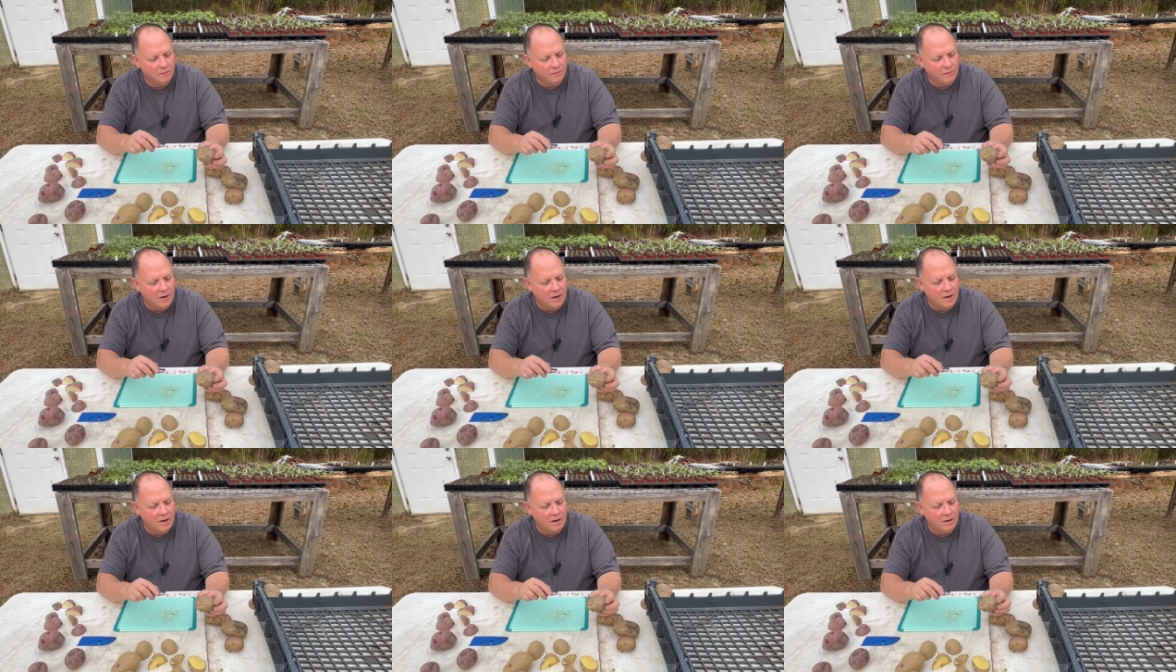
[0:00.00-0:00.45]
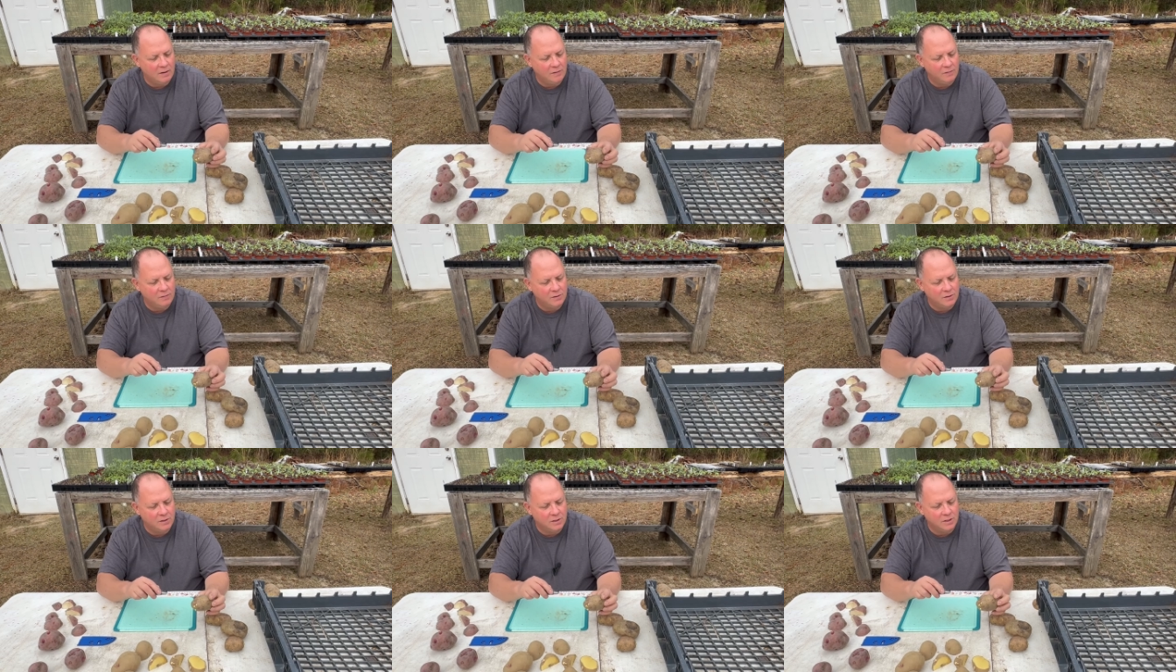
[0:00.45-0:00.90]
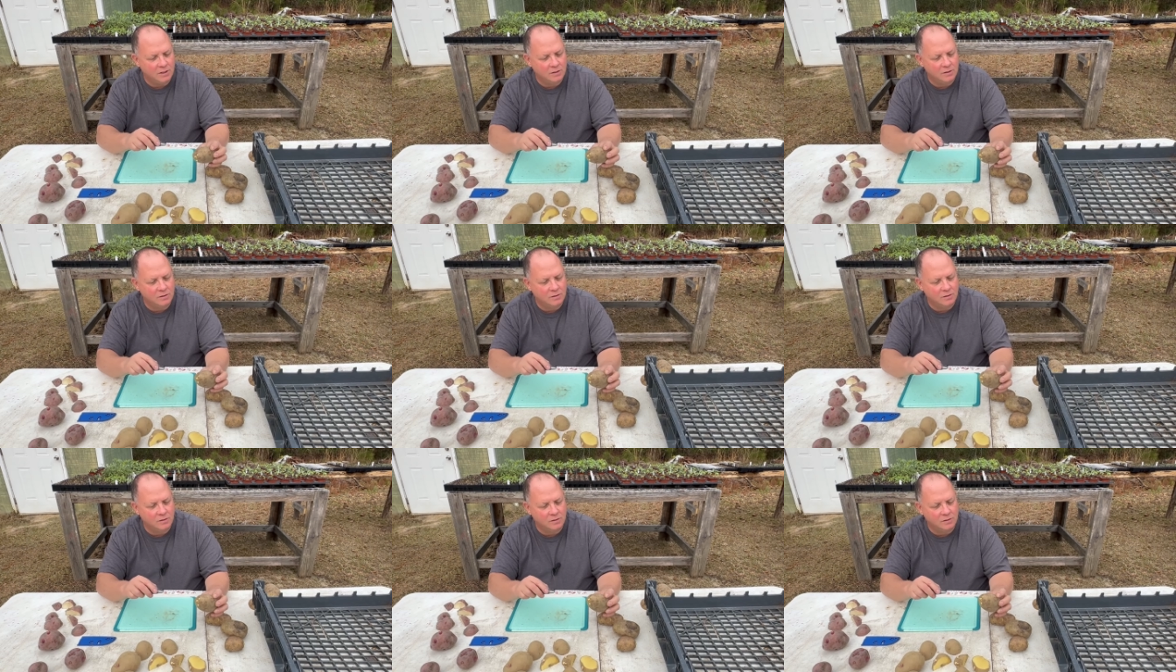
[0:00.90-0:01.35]
5,
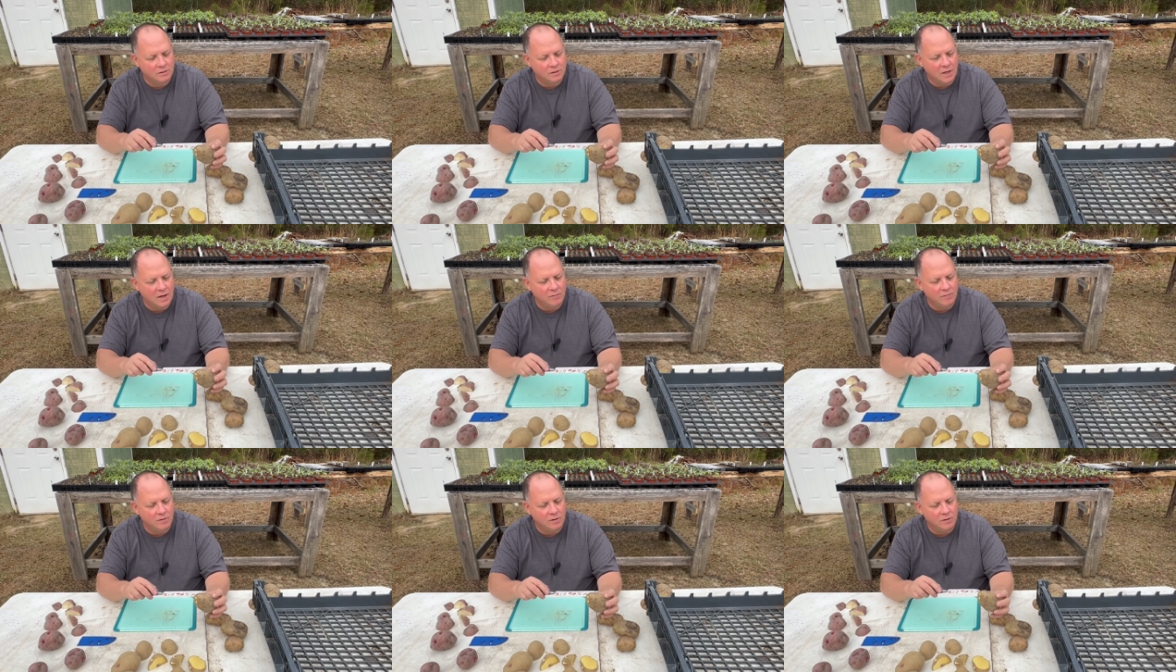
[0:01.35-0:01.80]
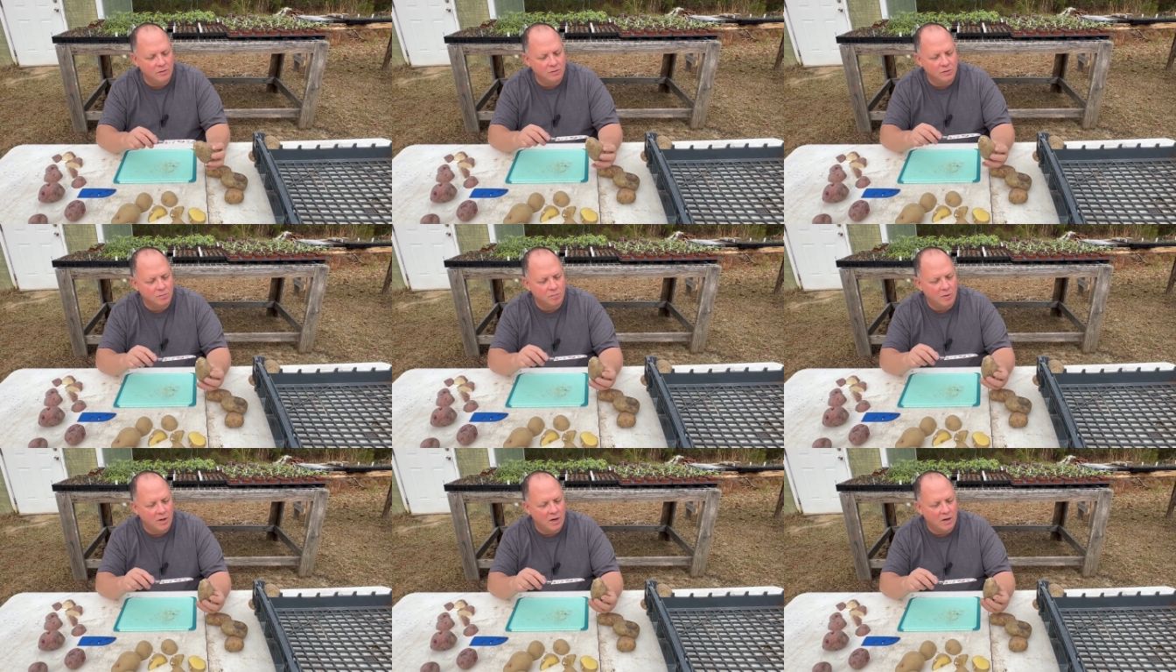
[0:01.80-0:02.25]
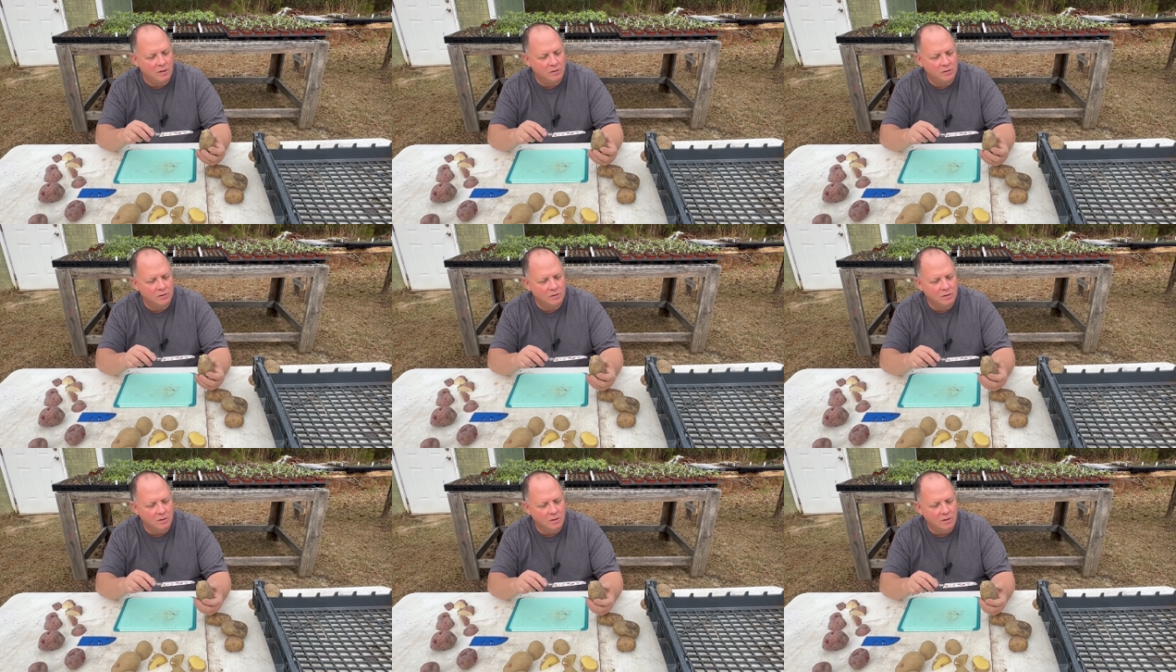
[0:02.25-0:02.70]
6, 7 little
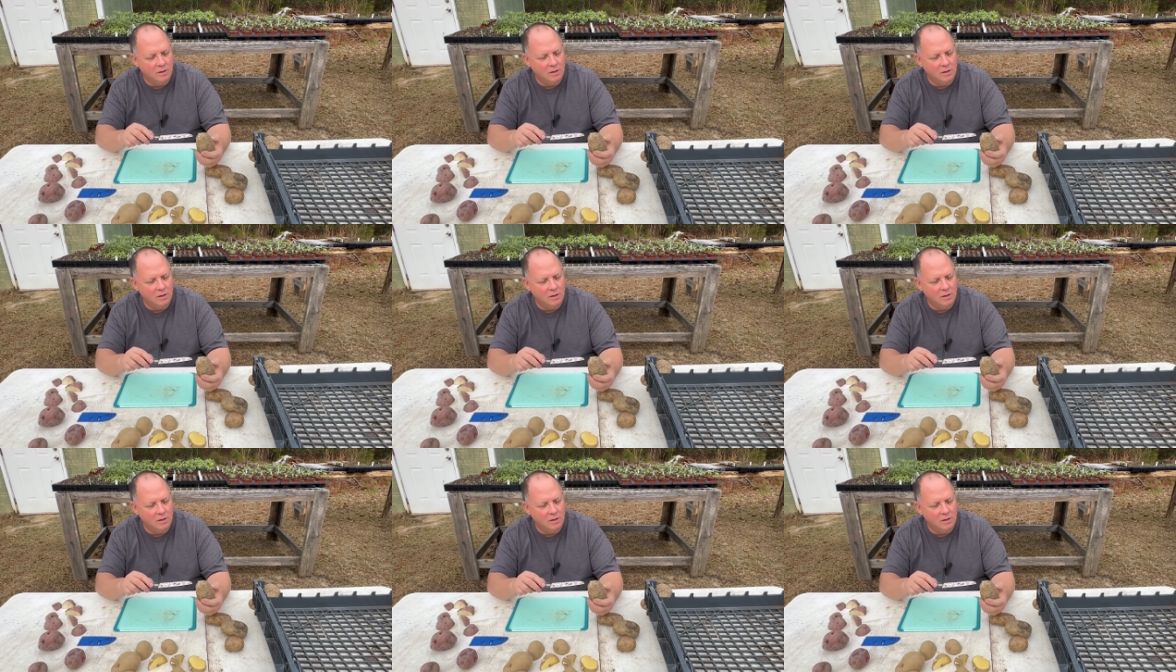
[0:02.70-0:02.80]
sprouts,